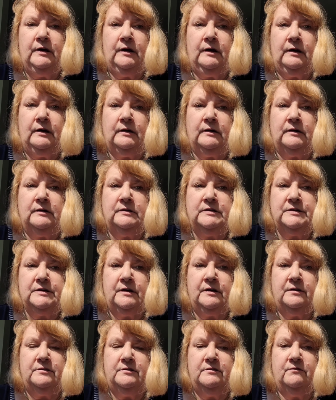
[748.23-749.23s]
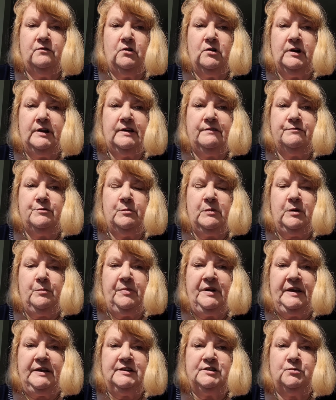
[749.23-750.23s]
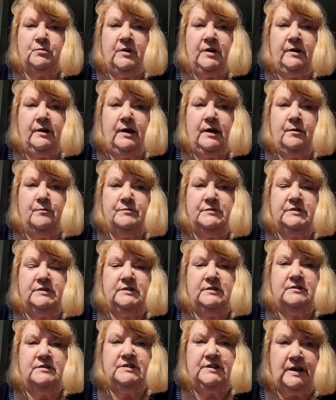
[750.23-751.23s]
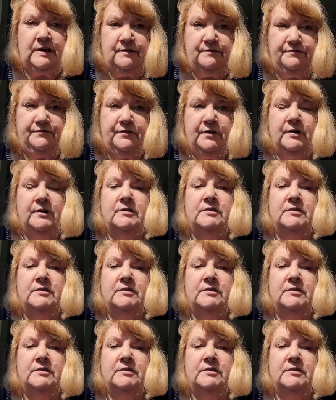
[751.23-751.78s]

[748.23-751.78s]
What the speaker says: and you've got to leave them in a place where it's safe